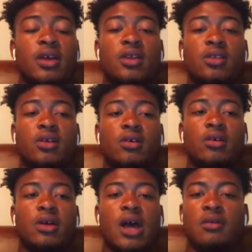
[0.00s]
And
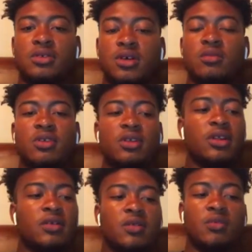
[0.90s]
I was humbled
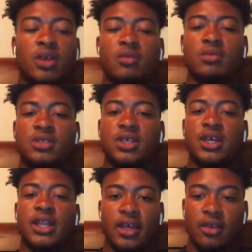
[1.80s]
enough to be able to
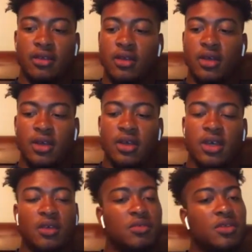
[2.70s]
say like
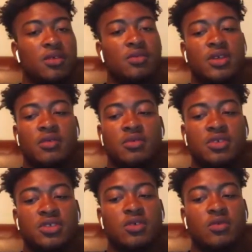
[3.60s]
he was able
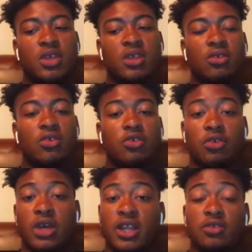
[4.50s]
to show me,
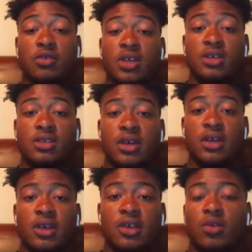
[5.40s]
you got to do this.
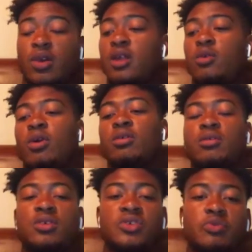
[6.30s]
You got to work
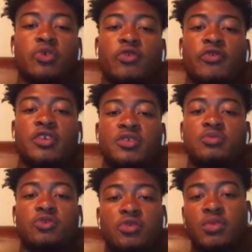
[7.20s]
on this move for
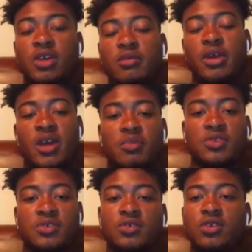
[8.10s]
this move to be able to
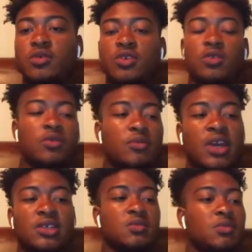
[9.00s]
happen to you. When you were
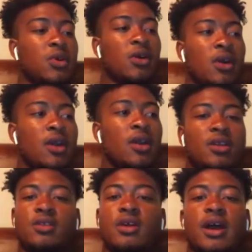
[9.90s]
basketball,
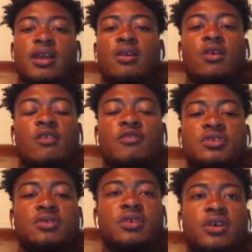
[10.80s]
I could go off a
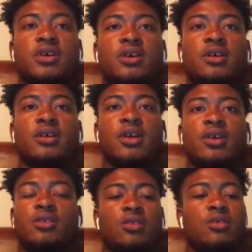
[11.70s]
story of
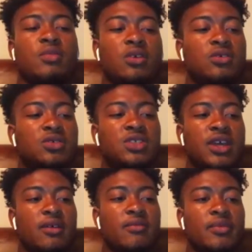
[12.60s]
my uncle
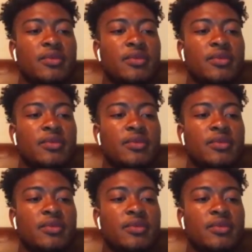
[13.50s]
Jay.